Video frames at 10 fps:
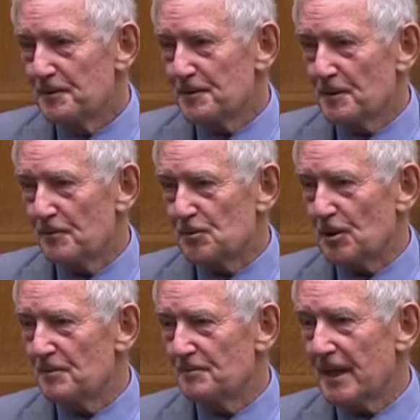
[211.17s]
because there was
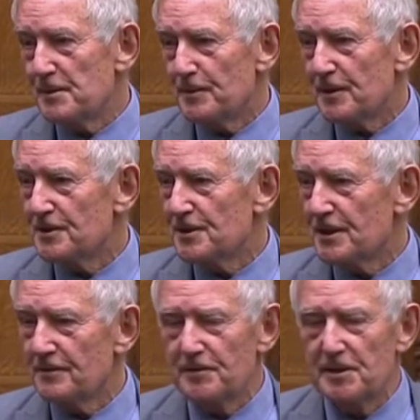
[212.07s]
a Labour, a
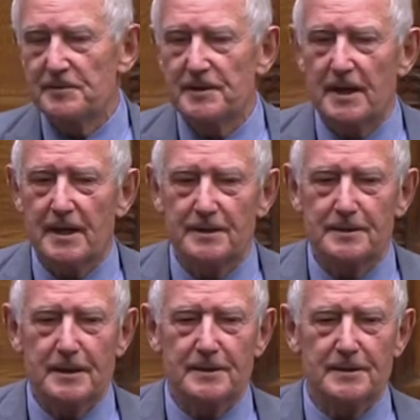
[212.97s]
Conservative
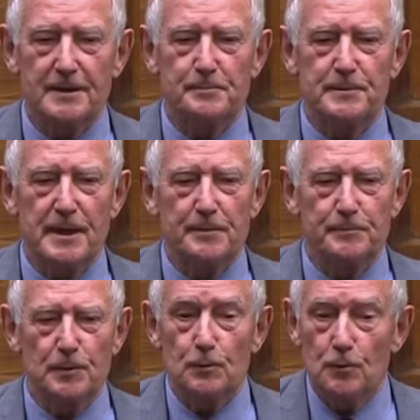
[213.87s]
and a Lib
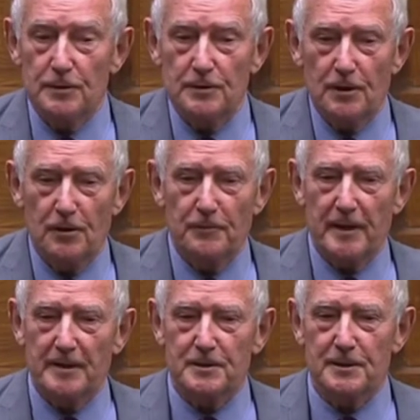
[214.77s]
Dem Lord on
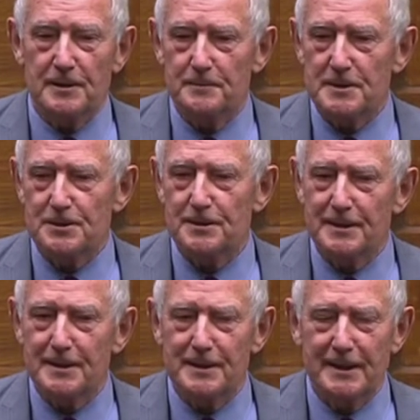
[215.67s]
that
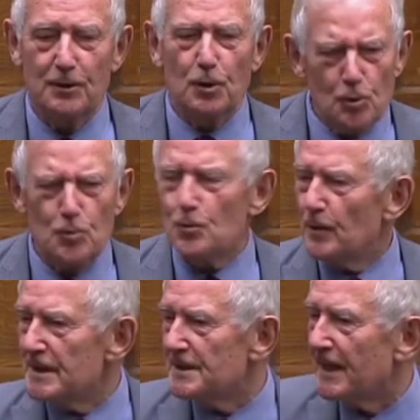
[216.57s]
commission, and he
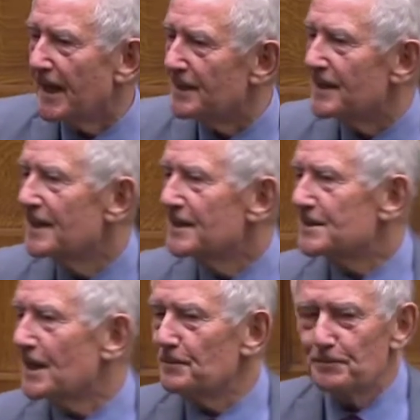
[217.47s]
always had
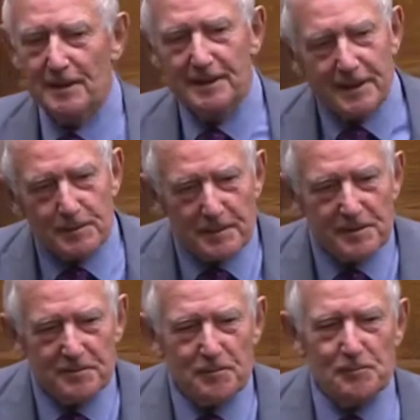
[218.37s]
some little
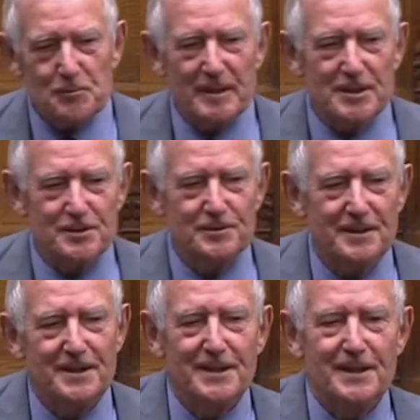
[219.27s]
bit of
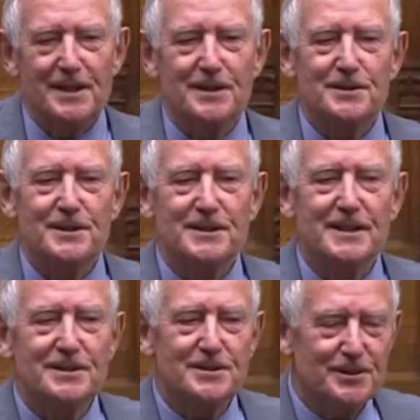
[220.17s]
information to
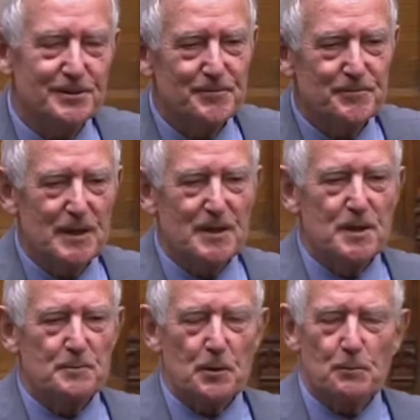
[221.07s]
teach you.
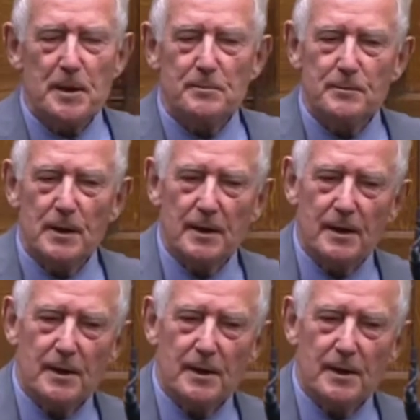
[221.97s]
But when